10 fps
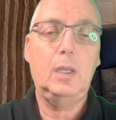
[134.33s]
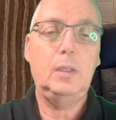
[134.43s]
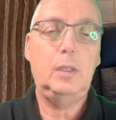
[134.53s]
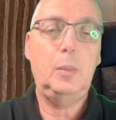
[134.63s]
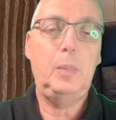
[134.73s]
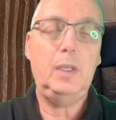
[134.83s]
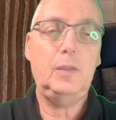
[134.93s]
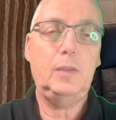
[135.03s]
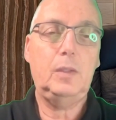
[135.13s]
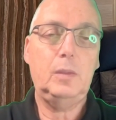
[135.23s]
the
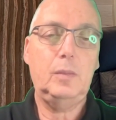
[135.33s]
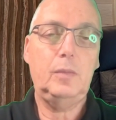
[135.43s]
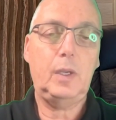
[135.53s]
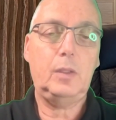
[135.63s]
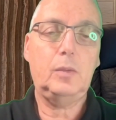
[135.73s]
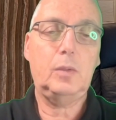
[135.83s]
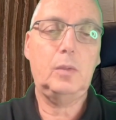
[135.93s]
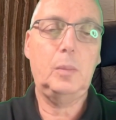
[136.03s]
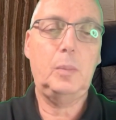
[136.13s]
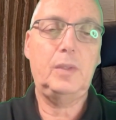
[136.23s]
best vector
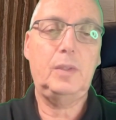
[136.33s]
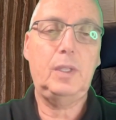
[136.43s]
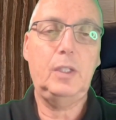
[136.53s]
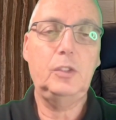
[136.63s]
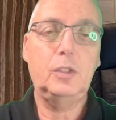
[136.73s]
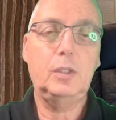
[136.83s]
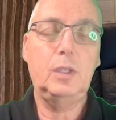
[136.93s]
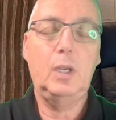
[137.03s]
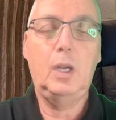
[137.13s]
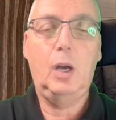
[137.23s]
representation
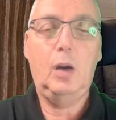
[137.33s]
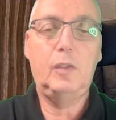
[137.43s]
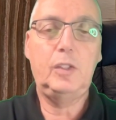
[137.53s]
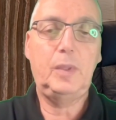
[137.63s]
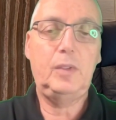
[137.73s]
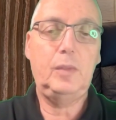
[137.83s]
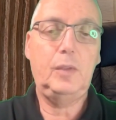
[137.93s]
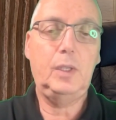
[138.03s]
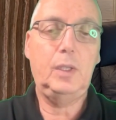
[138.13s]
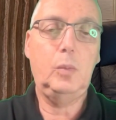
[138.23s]
of a
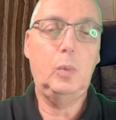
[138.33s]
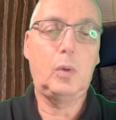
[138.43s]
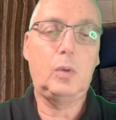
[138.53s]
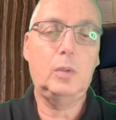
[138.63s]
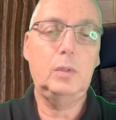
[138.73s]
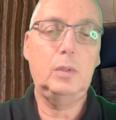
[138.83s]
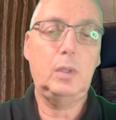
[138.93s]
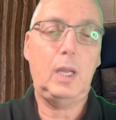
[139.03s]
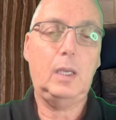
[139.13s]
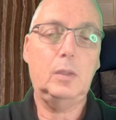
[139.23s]
specific word,
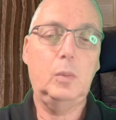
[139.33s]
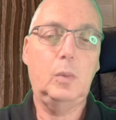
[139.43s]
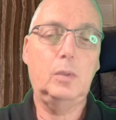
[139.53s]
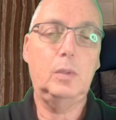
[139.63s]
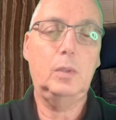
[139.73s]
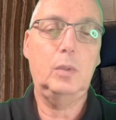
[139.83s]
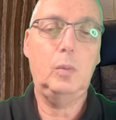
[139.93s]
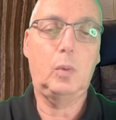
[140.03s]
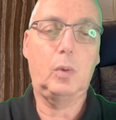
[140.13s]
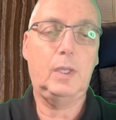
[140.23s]
like the word
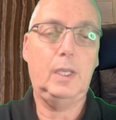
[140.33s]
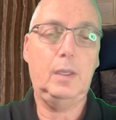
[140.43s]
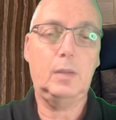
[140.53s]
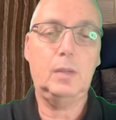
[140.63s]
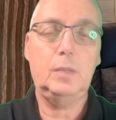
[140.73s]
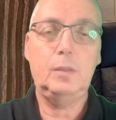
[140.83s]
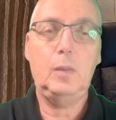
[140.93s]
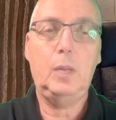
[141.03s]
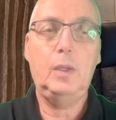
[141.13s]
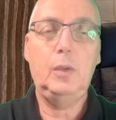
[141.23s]
work here.
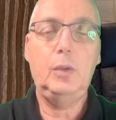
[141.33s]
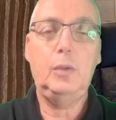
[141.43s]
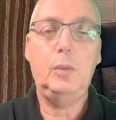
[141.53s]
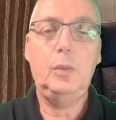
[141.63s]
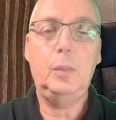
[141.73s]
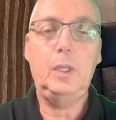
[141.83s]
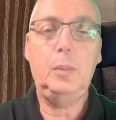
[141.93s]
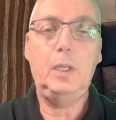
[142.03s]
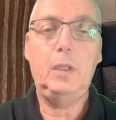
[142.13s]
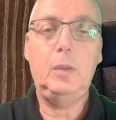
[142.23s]
We will do it to
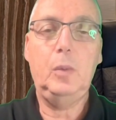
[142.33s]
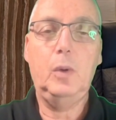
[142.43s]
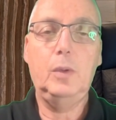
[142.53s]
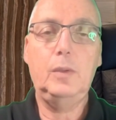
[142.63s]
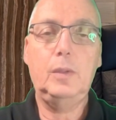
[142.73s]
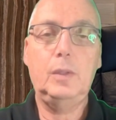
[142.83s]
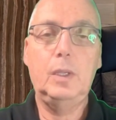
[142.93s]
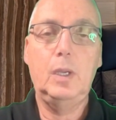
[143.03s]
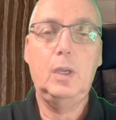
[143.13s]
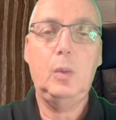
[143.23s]
many words, and
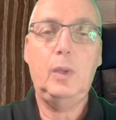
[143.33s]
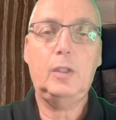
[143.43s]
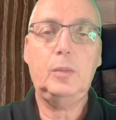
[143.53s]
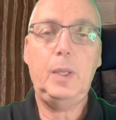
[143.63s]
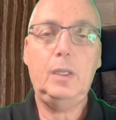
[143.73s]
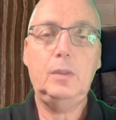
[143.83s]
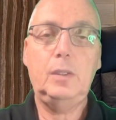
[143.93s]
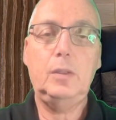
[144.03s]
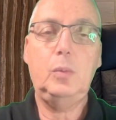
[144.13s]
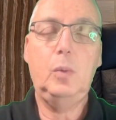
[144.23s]
we expect
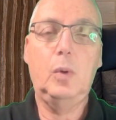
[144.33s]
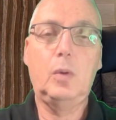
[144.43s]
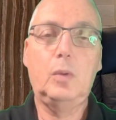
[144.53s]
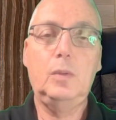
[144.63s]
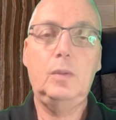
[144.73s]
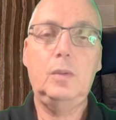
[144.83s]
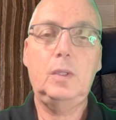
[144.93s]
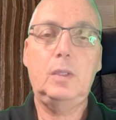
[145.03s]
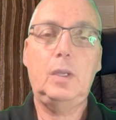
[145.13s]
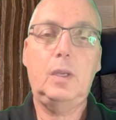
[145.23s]
that words
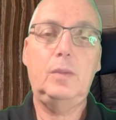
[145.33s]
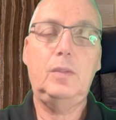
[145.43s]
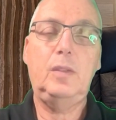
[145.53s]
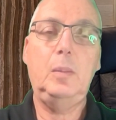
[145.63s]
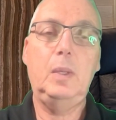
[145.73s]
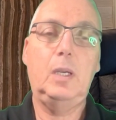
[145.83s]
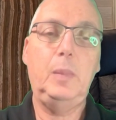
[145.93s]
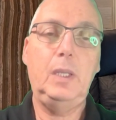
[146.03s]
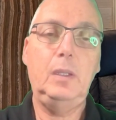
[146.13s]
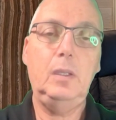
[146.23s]
that has similar
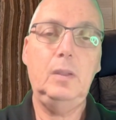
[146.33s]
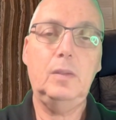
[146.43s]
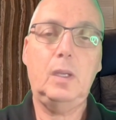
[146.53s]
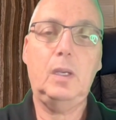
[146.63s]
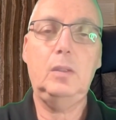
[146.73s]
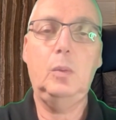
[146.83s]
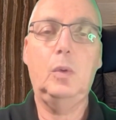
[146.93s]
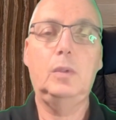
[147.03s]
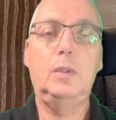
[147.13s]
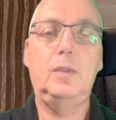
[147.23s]
meanings, like the
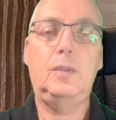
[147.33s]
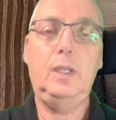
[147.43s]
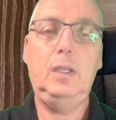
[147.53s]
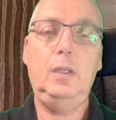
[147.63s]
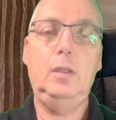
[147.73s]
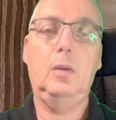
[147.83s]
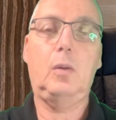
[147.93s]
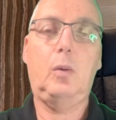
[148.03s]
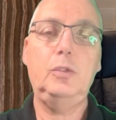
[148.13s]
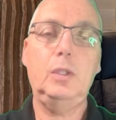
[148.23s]
word sea
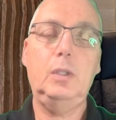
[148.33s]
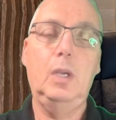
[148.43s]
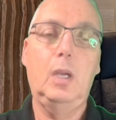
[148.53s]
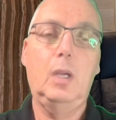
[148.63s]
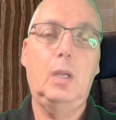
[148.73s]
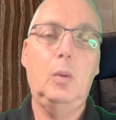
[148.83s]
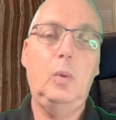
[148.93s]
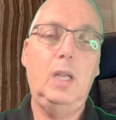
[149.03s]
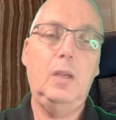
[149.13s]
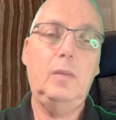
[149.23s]
or ocean,
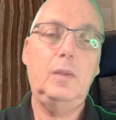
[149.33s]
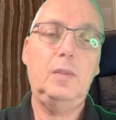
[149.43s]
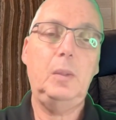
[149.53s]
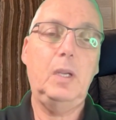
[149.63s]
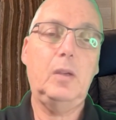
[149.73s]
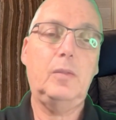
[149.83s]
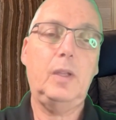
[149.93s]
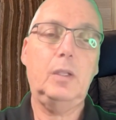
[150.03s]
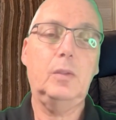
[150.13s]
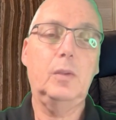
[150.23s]
will have similar
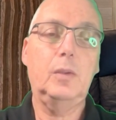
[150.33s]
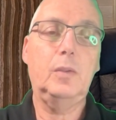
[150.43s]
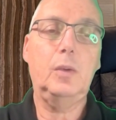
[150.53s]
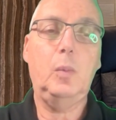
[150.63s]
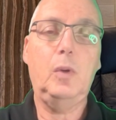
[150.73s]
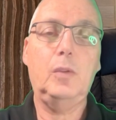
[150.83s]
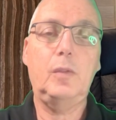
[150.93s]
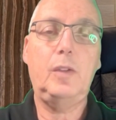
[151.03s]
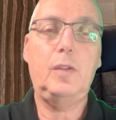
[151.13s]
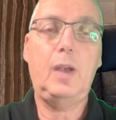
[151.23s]
vectors. So most
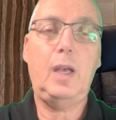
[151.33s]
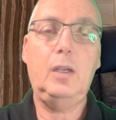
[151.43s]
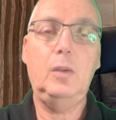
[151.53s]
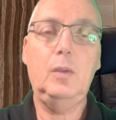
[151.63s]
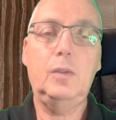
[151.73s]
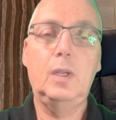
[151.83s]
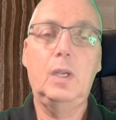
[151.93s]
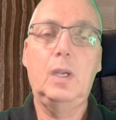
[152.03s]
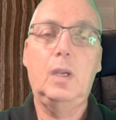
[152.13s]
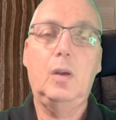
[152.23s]
of the values
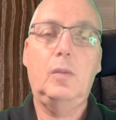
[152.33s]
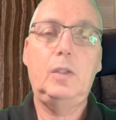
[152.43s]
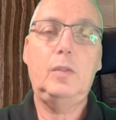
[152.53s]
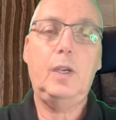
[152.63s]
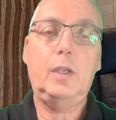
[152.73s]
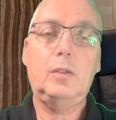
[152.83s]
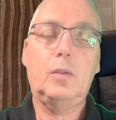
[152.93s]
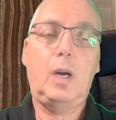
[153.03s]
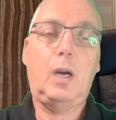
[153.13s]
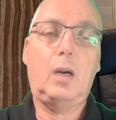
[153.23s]
of this
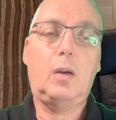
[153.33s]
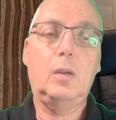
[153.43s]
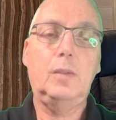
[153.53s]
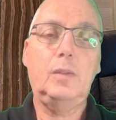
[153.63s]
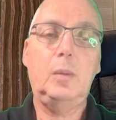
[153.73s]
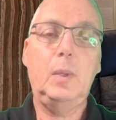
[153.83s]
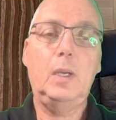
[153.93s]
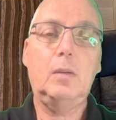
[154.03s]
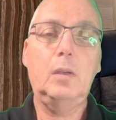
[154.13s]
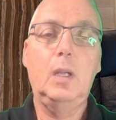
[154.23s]
vector are
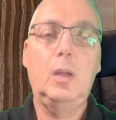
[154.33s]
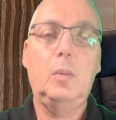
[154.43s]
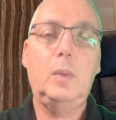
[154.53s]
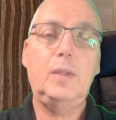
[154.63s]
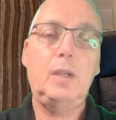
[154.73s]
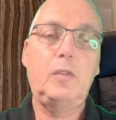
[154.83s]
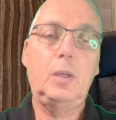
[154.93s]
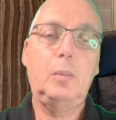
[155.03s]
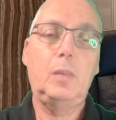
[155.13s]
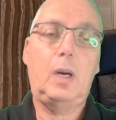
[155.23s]
similar, but some of
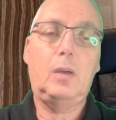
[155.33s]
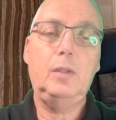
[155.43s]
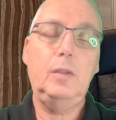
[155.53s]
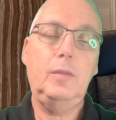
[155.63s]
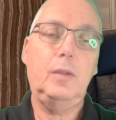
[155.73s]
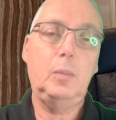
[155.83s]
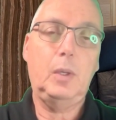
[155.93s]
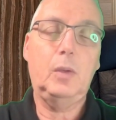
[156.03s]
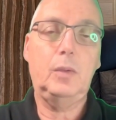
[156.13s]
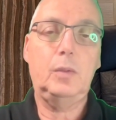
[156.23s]
them are different
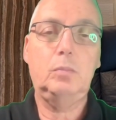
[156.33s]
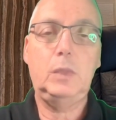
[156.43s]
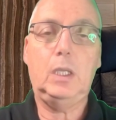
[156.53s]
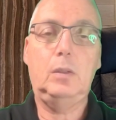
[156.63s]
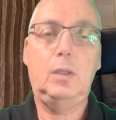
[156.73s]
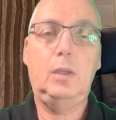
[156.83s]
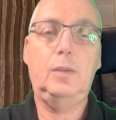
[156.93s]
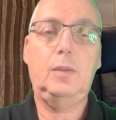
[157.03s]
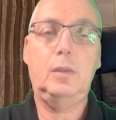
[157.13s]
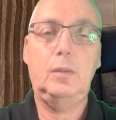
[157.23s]
because, again, there
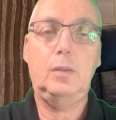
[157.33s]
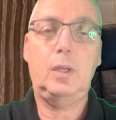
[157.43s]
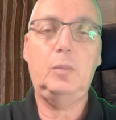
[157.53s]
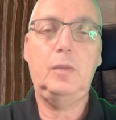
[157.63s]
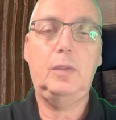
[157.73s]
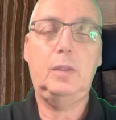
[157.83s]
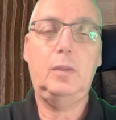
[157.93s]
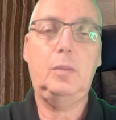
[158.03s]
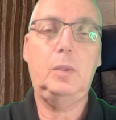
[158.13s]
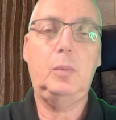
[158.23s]
is some
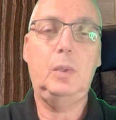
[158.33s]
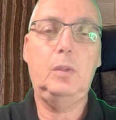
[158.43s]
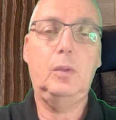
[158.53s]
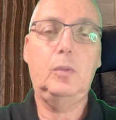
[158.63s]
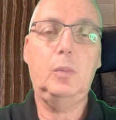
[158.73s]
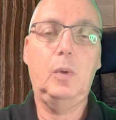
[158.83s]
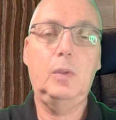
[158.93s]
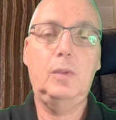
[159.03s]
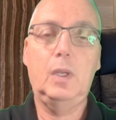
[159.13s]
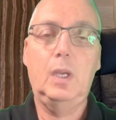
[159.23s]
difference between those words,